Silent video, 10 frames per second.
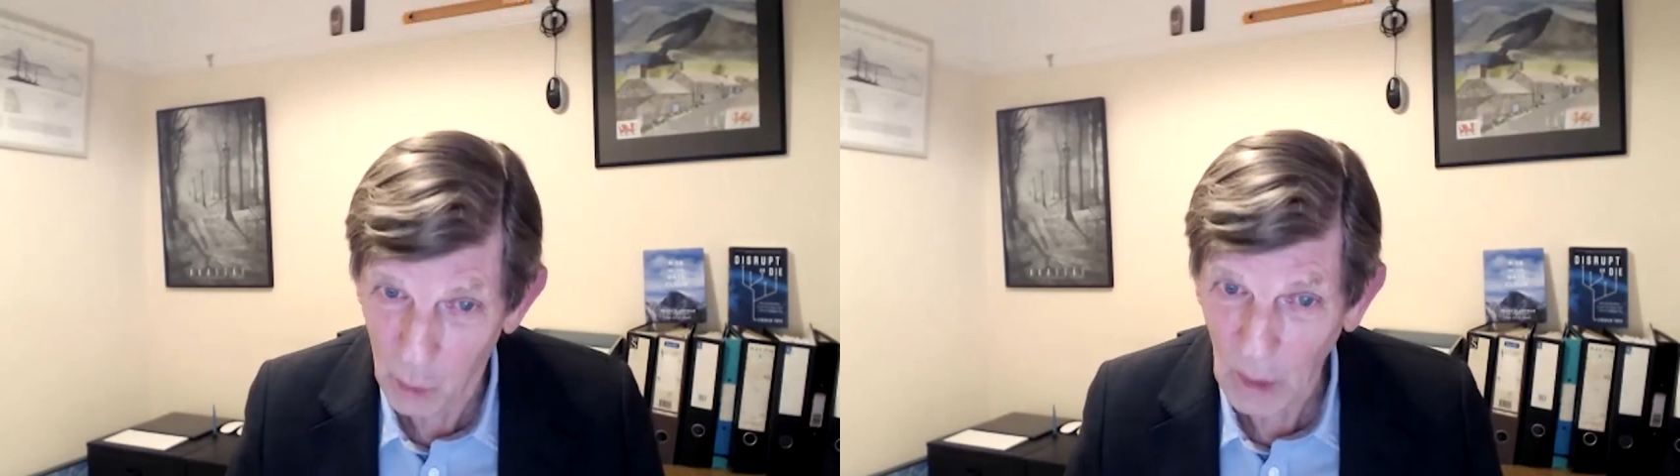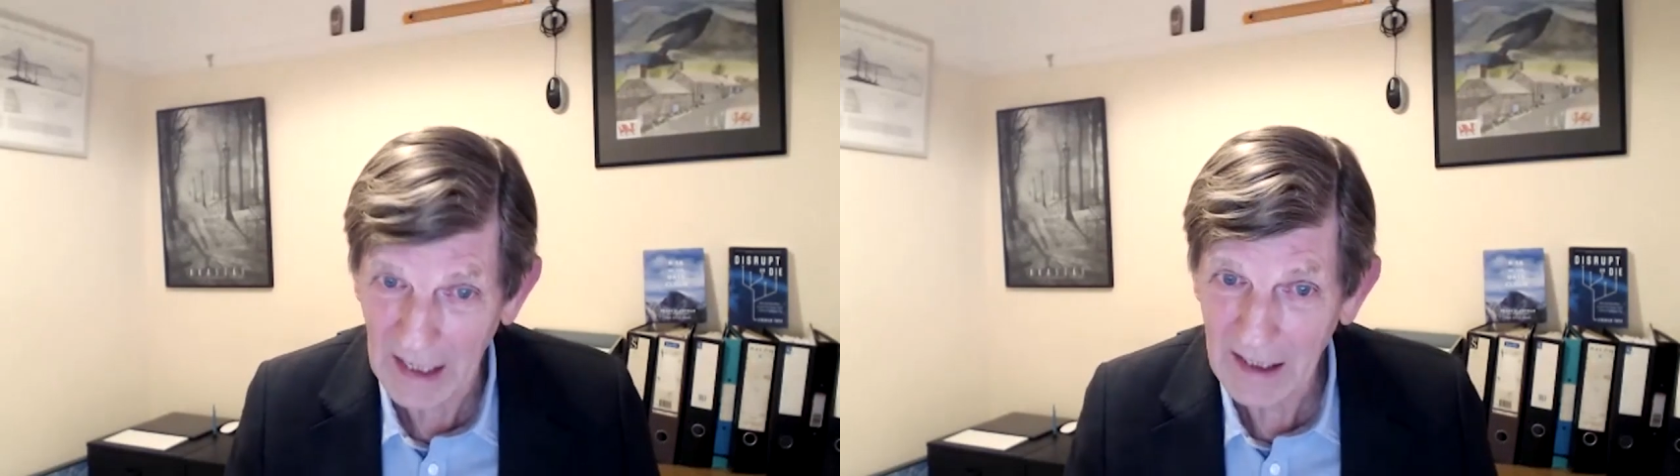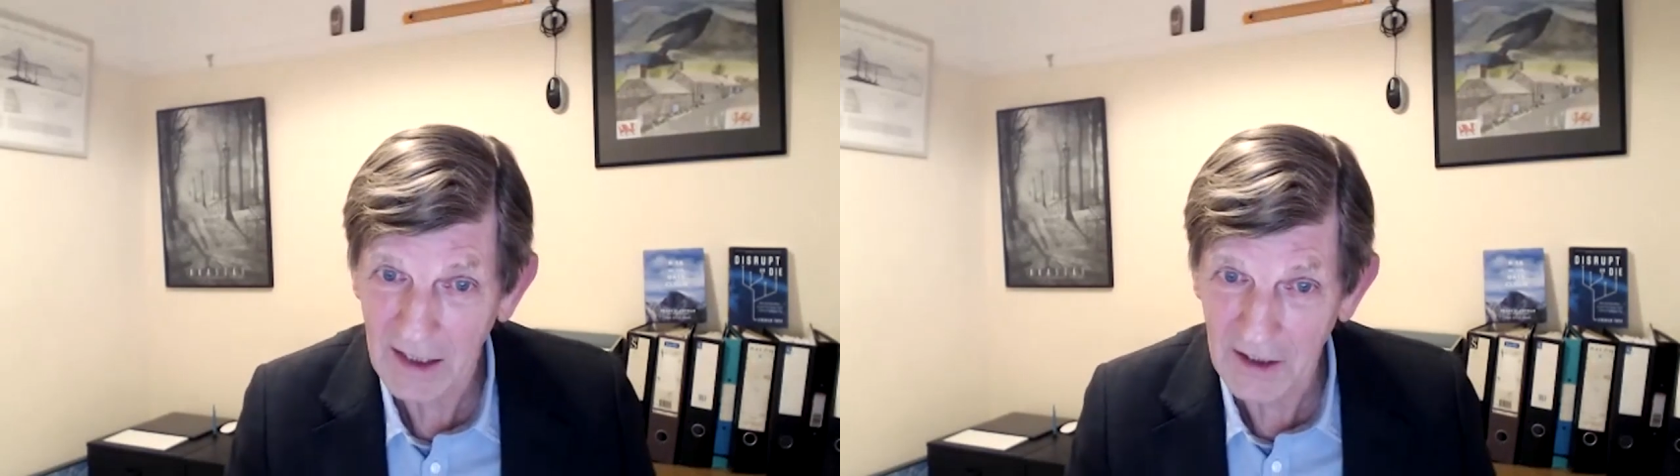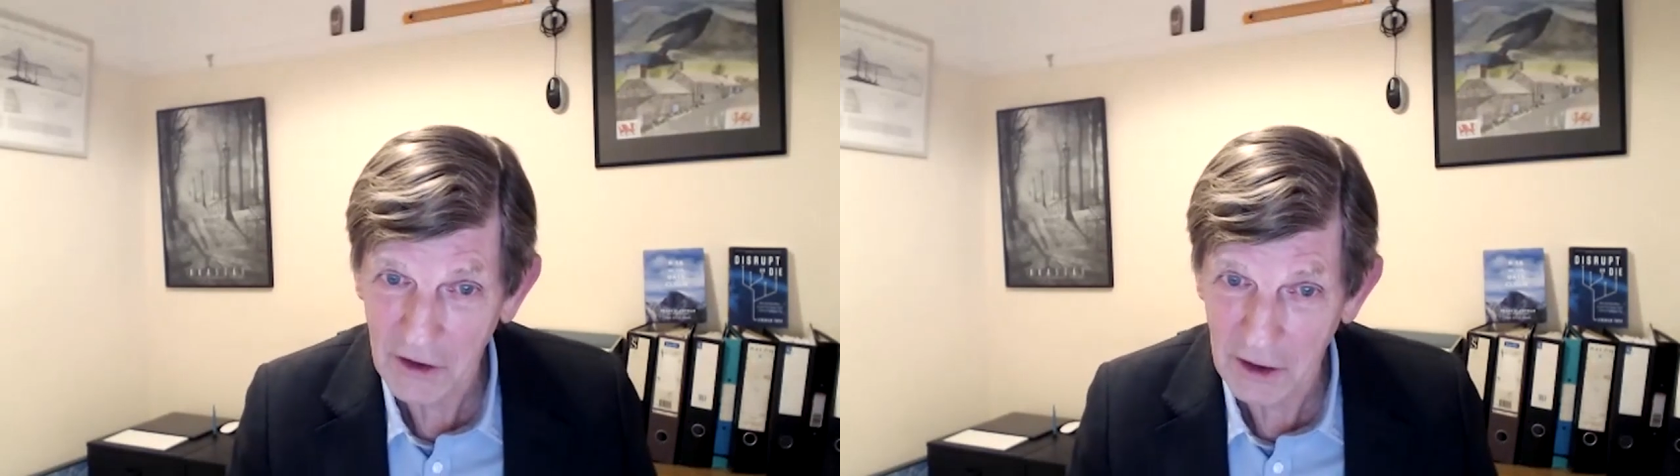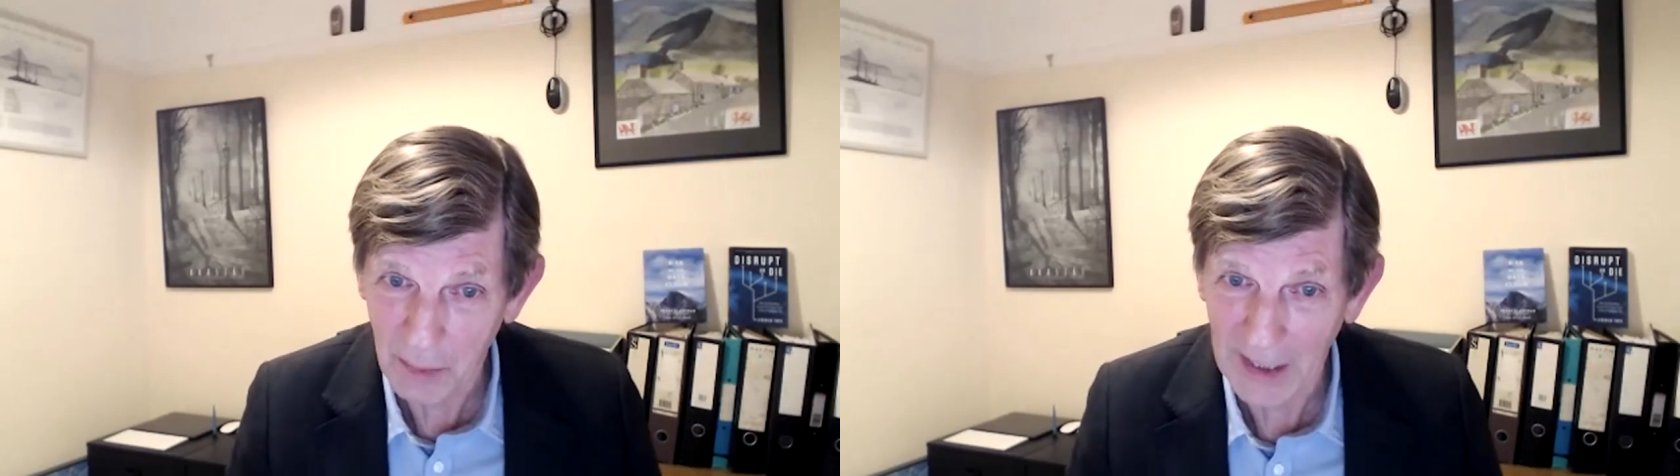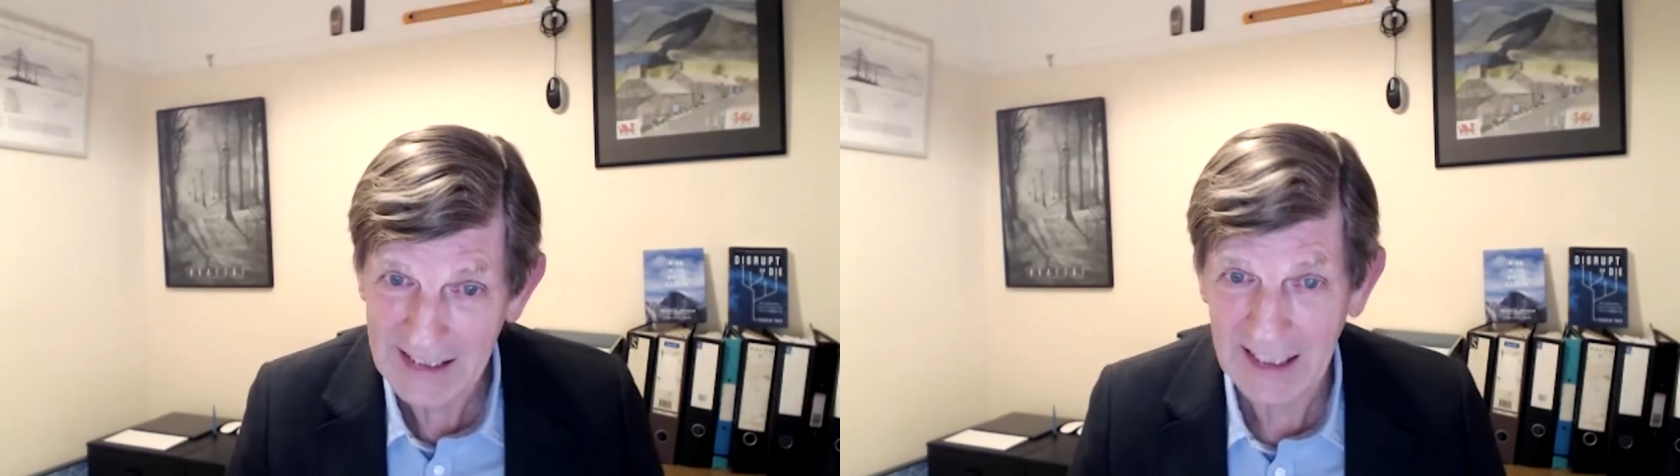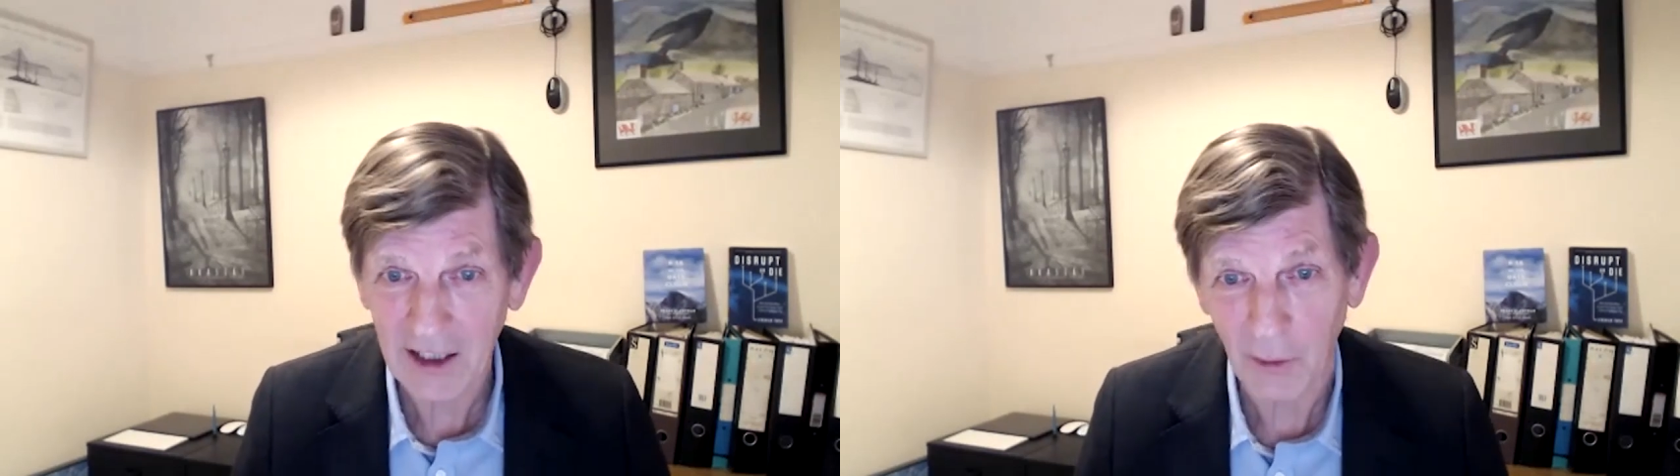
well as the basic